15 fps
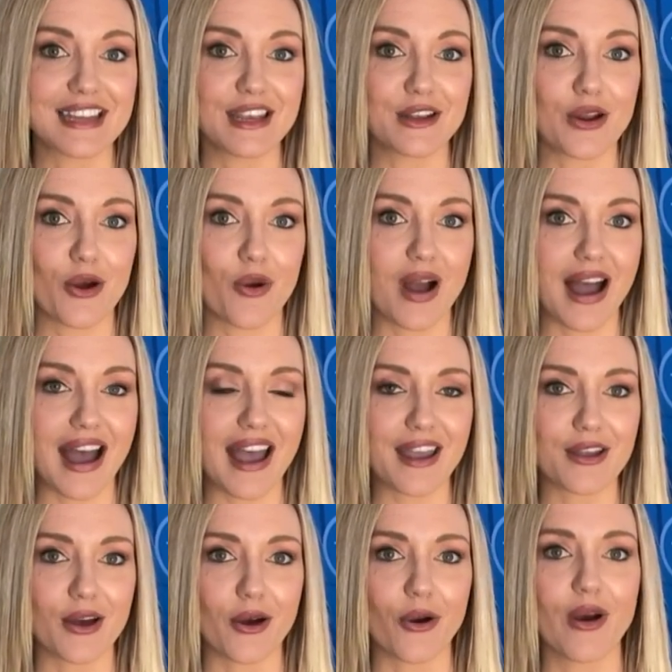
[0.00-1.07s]
in
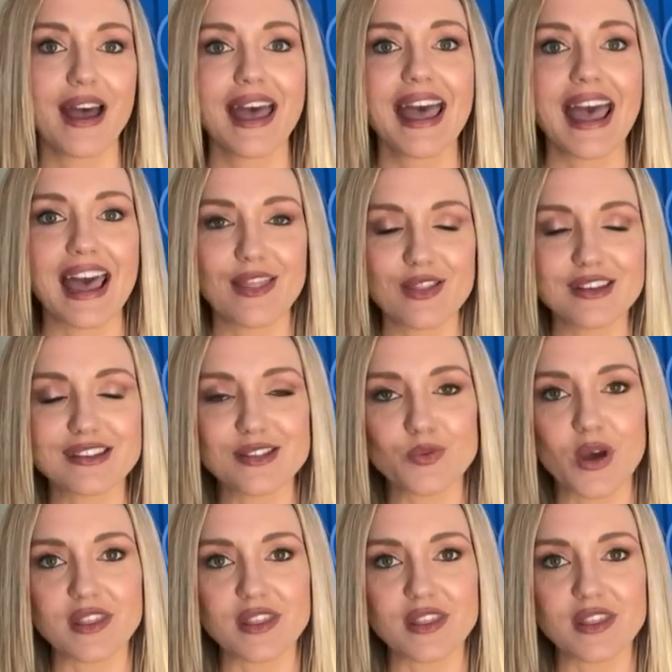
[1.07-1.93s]
Ohio, and this is